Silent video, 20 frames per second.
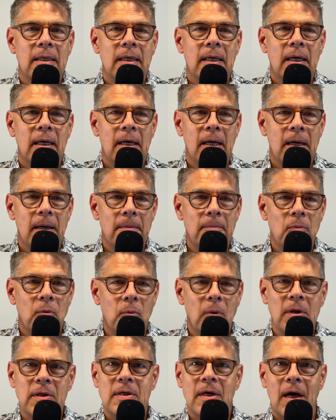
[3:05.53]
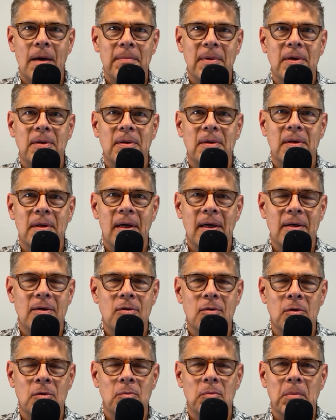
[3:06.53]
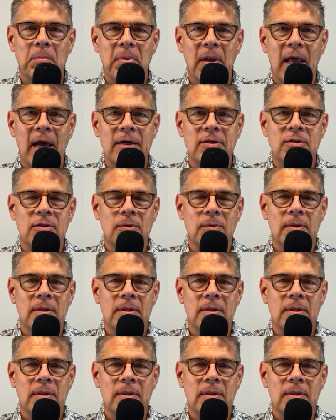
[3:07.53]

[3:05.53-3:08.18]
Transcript: One comment I couldn't reply to.